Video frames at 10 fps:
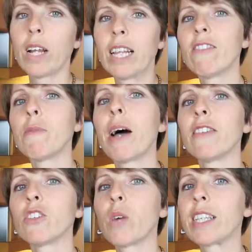I love about
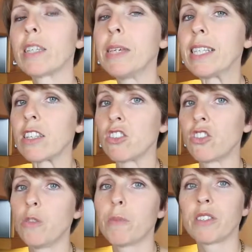this recipe is it's
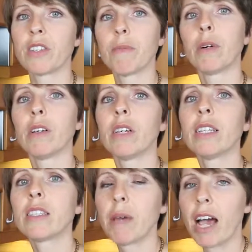super simple.
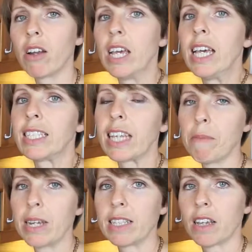It's about
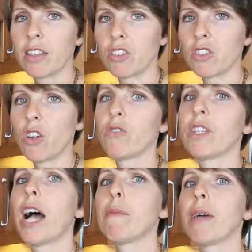10 minutes on the
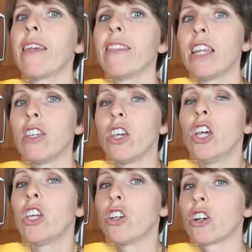stovetop, and then
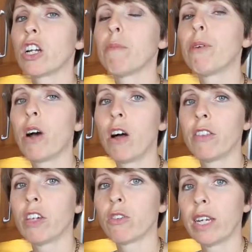you're gonna put all
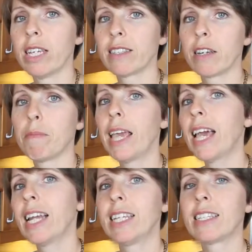the ingredients in a
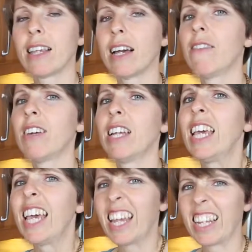pan into the oven
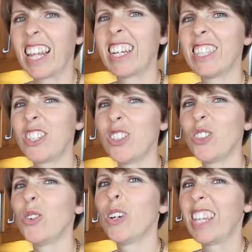and let it
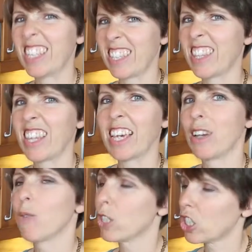do its
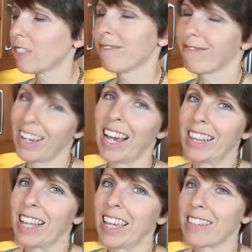thing, which I
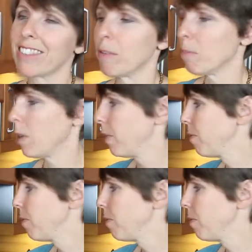like simple.